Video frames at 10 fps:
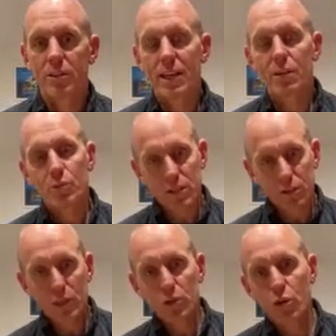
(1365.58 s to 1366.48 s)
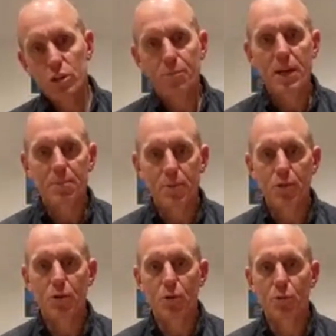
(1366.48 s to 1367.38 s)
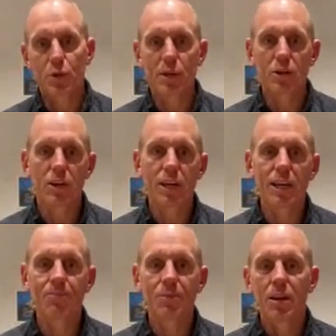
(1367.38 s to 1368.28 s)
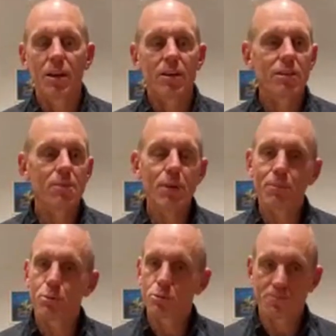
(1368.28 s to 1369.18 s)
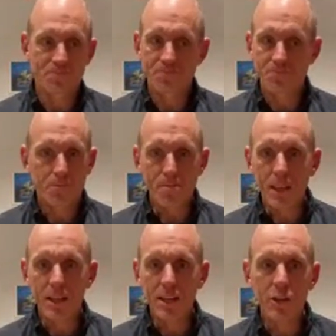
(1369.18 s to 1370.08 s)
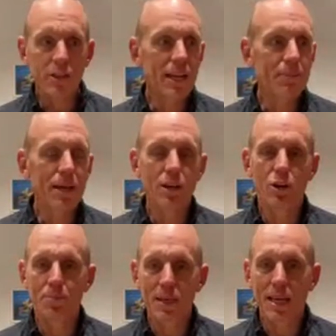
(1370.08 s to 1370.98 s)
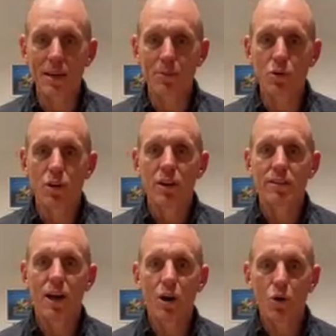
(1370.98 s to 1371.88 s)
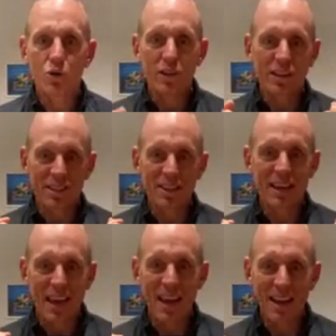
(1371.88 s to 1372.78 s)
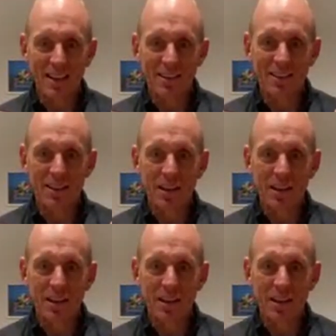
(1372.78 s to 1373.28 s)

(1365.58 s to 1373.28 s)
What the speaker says: As we talked about before we went on air, some people, they may not be able to hold things in their hands.